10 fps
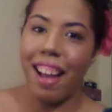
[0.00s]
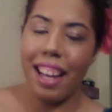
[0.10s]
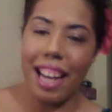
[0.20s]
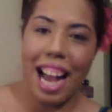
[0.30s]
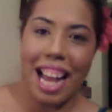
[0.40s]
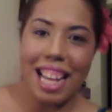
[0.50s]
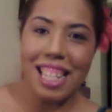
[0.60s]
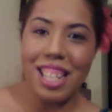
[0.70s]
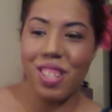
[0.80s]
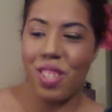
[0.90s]
Hi
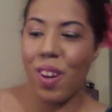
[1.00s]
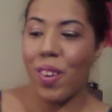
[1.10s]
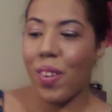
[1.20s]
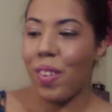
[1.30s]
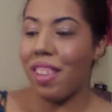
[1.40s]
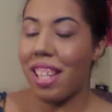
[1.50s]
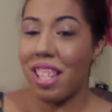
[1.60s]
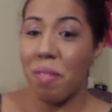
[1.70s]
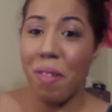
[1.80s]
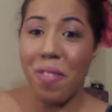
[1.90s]
guys, so
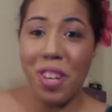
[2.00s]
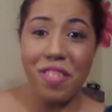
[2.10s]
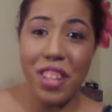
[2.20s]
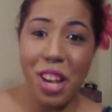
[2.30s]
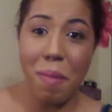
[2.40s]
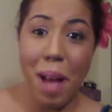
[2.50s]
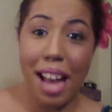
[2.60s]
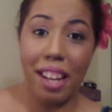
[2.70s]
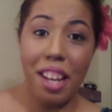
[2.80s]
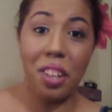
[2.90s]
this is my first video back